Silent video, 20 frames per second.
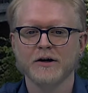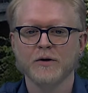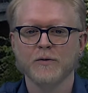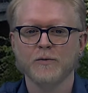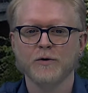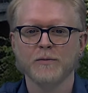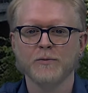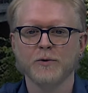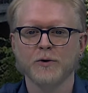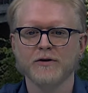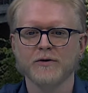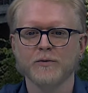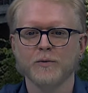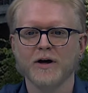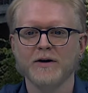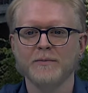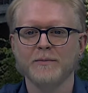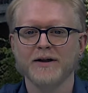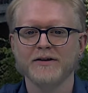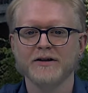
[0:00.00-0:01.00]
where more than
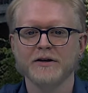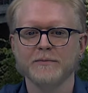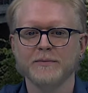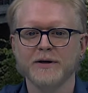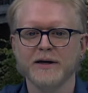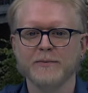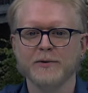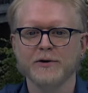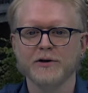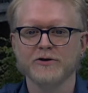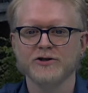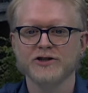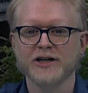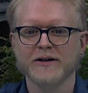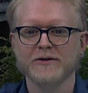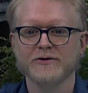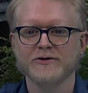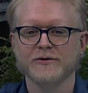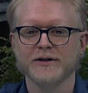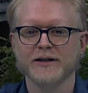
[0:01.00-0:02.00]
1 million people are
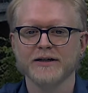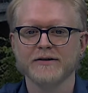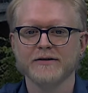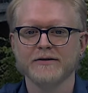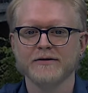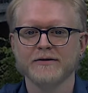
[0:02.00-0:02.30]
sheltering,